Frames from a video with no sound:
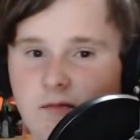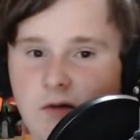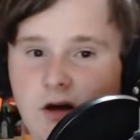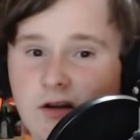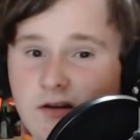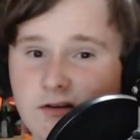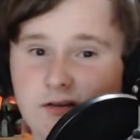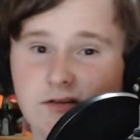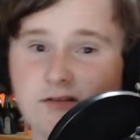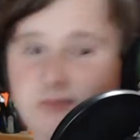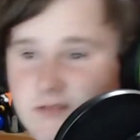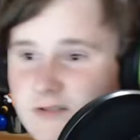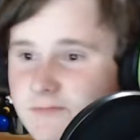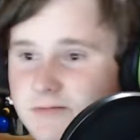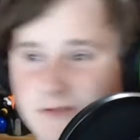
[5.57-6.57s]
I don't
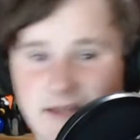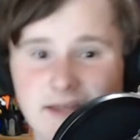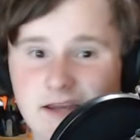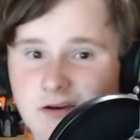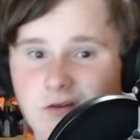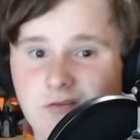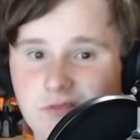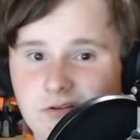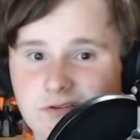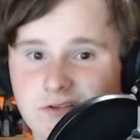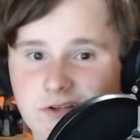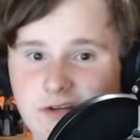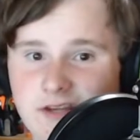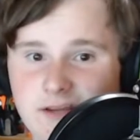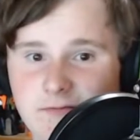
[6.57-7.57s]
usually play Call of
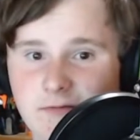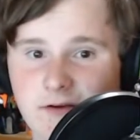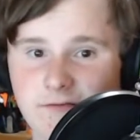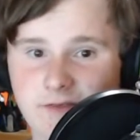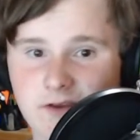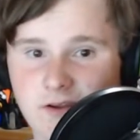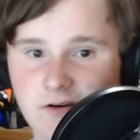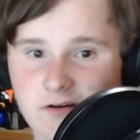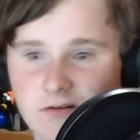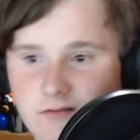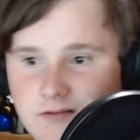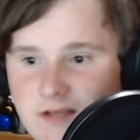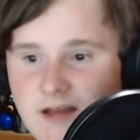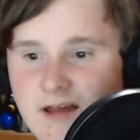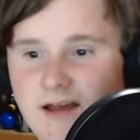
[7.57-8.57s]
Duty in my
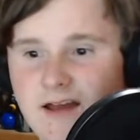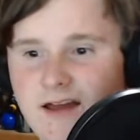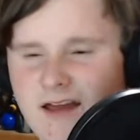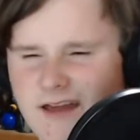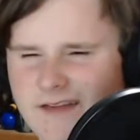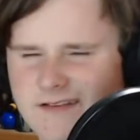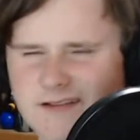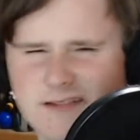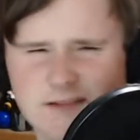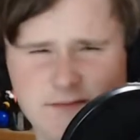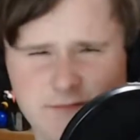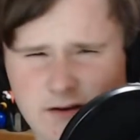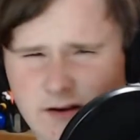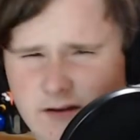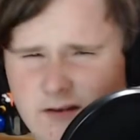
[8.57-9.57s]
videos, and this is a
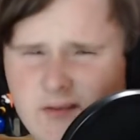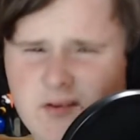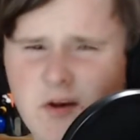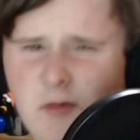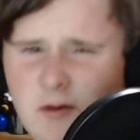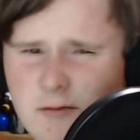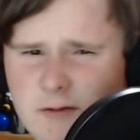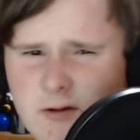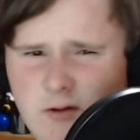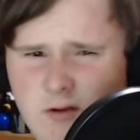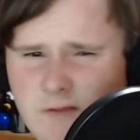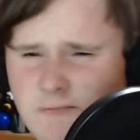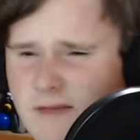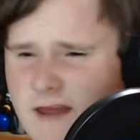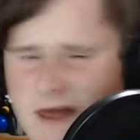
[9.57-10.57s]
very new topic to be
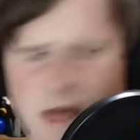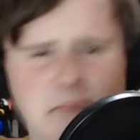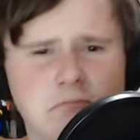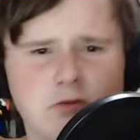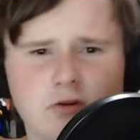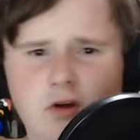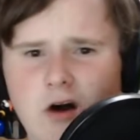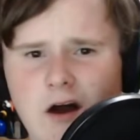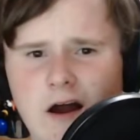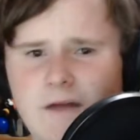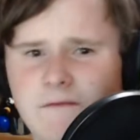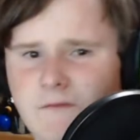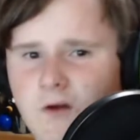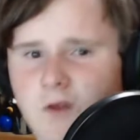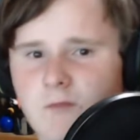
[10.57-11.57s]
talking about Apple or
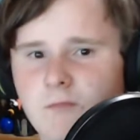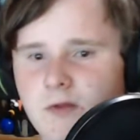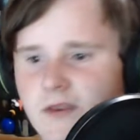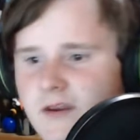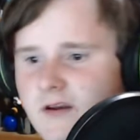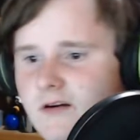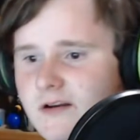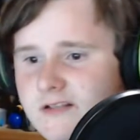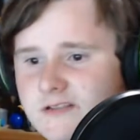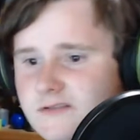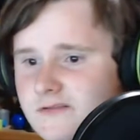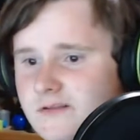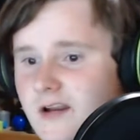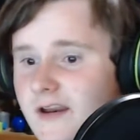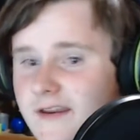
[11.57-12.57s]
iPhone, but you know, I just
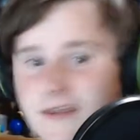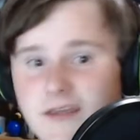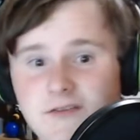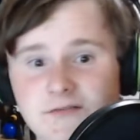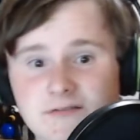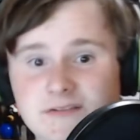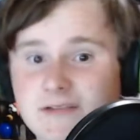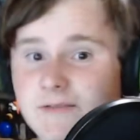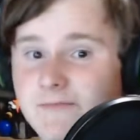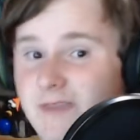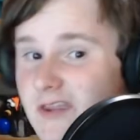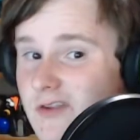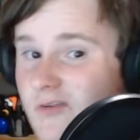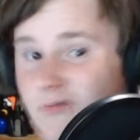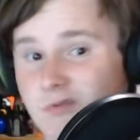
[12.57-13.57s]
thought I'd give
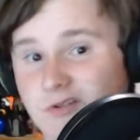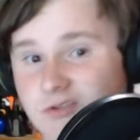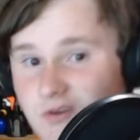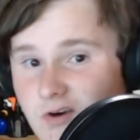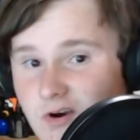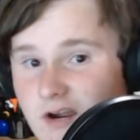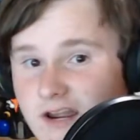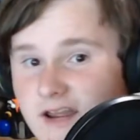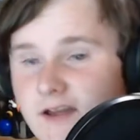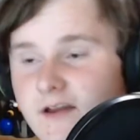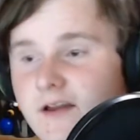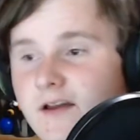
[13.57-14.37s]
something new a try.